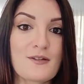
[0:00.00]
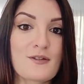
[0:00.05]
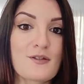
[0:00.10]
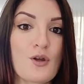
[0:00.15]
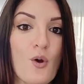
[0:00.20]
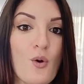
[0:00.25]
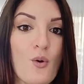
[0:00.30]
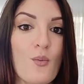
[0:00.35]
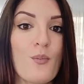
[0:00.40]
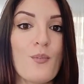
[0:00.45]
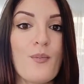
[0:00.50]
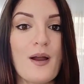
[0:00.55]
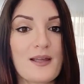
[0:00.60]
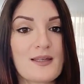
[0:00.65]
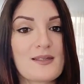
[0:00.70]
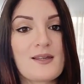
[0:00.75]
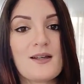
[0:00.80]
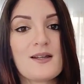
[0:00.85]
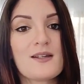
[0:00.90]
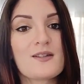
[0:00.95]
so my
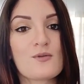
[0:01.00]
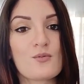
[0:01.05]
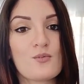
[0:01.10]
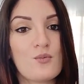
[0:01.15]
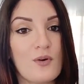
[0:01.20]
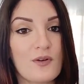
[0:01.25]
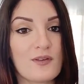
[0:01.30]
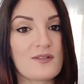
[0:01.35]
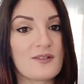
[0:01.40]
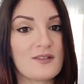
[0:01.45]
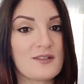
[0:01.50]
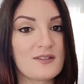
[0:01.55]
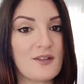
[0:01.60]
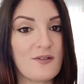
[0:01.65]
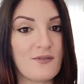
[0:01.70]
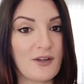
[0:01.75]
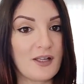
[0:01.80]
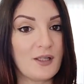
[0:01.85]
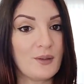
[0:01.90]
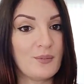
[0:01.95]
size wasn't
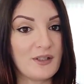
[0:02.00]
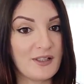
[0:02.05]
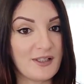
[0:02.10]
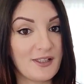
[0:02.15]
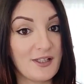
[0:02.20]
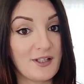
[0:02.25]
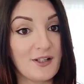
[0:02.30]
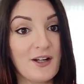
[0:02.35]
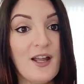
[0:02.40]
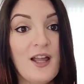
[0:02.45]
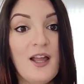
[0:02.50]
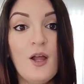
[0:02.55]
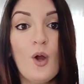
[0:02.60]
available here,